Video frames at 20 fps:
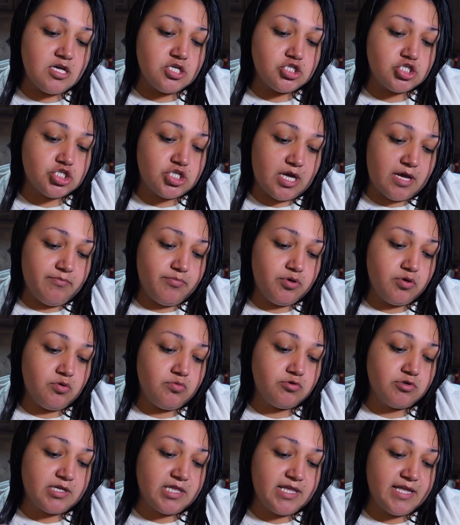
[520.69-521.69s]
Shampoo
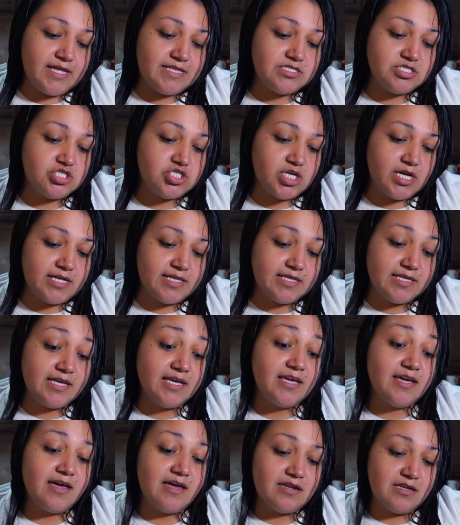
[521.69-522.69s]
will cleanse
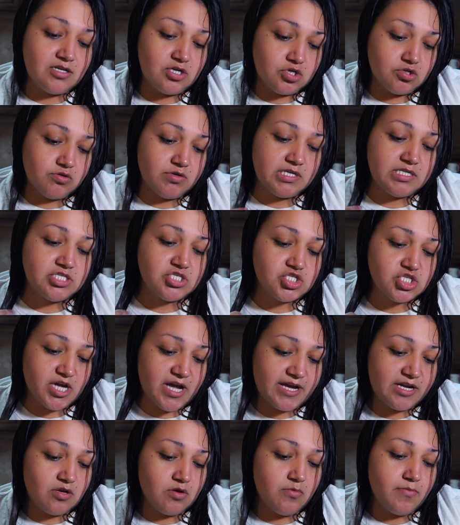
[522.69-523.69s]
gently and increase
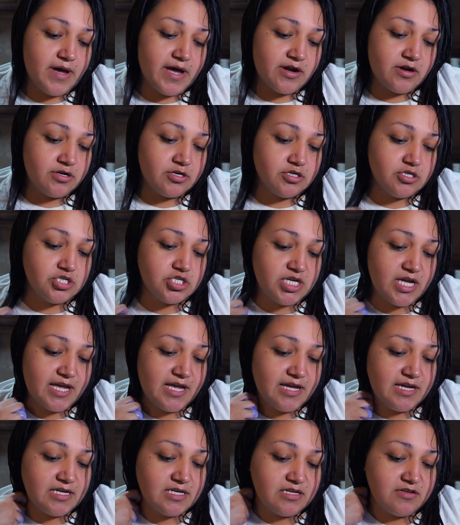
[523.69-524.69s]
shine no matter your
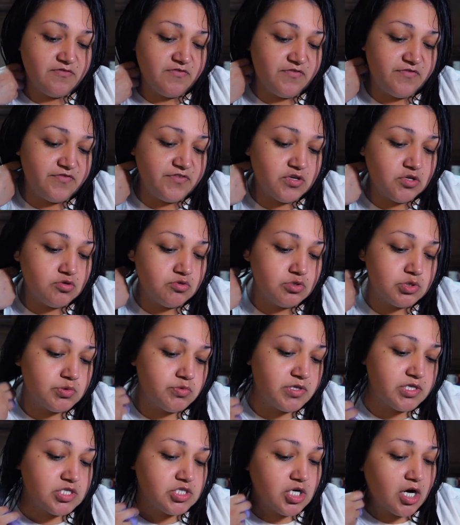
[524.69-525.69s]
shade, infused
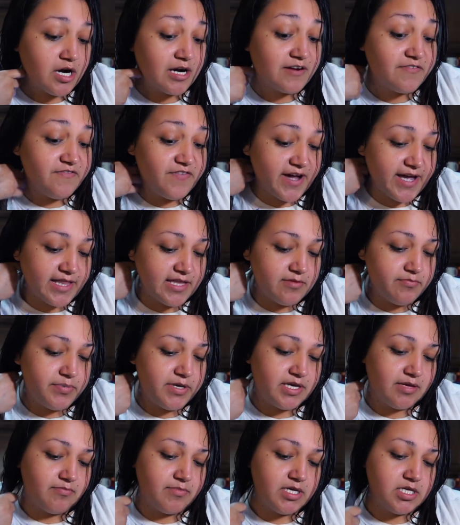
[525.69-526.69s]
with dark violet
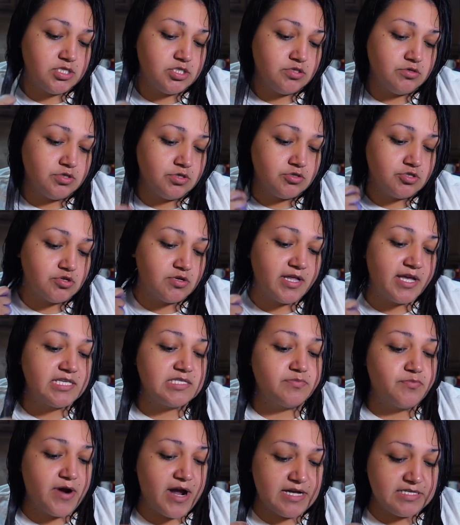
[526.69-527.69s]
pigment to
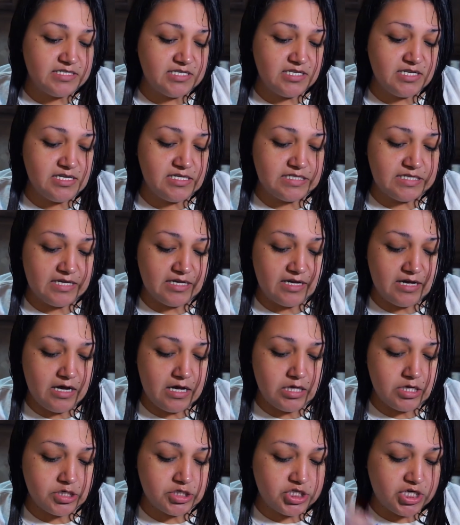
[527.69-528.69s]
neutralize brassiness and
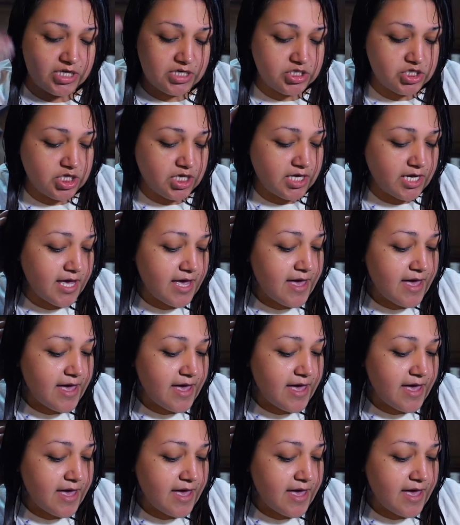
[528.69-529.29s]
color changing.